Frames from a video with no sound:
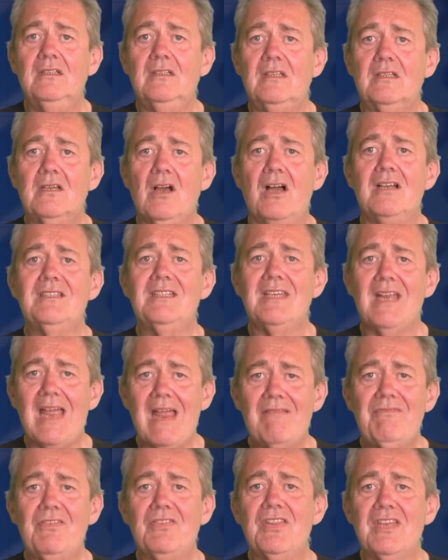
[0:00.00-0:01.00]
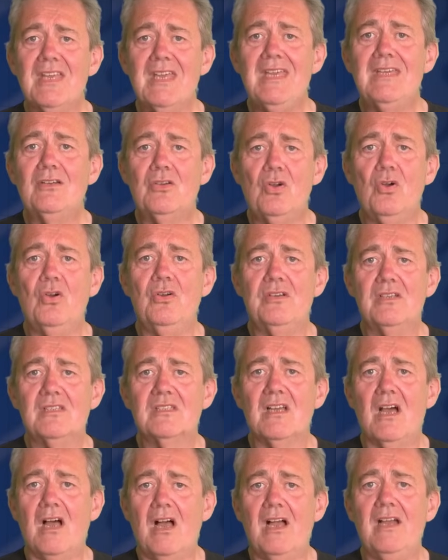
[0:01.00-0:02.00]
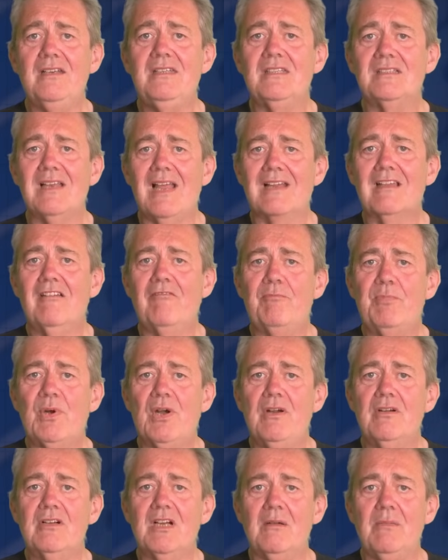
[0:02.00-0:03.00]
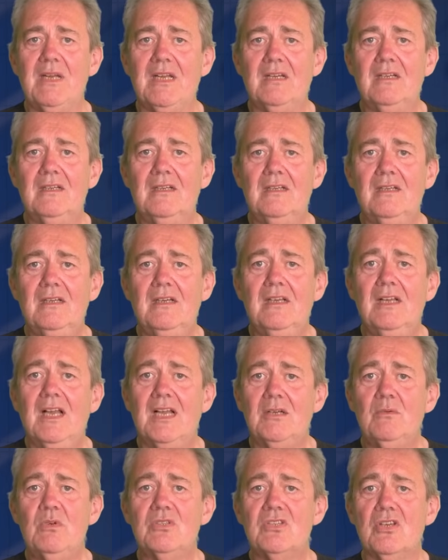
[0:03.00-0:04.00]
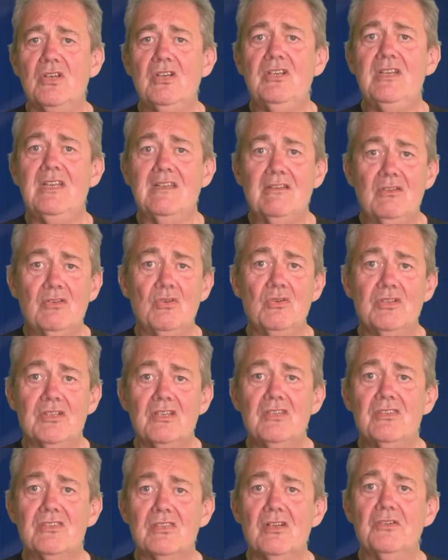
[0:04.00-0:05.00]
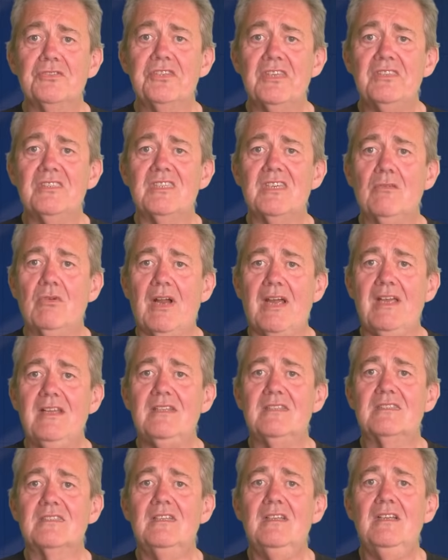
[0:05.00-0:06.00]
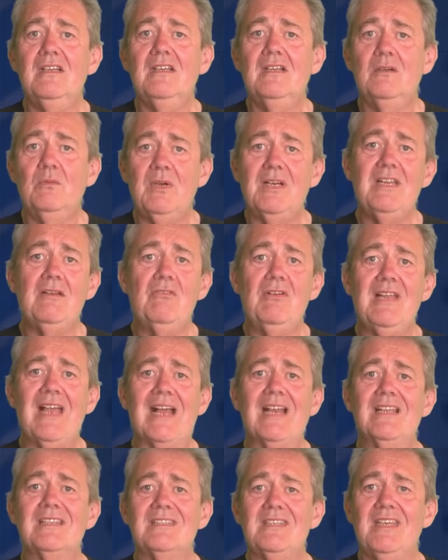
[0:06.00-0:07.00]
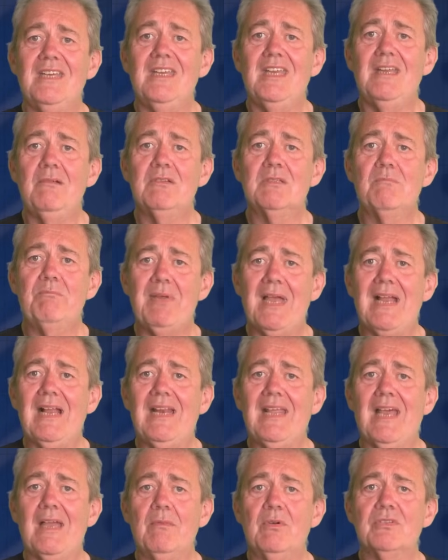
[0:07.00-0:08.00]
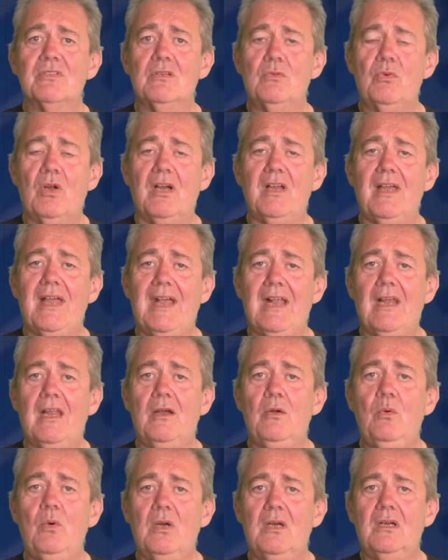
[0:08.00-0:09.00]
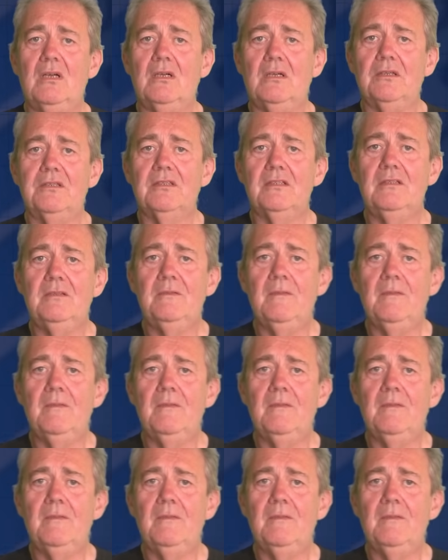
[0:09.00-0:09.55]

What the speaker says: The guy did everything he could to hide his lack of programming and was earning good consultancy rates, when in reality, he was barely able to write Hello World.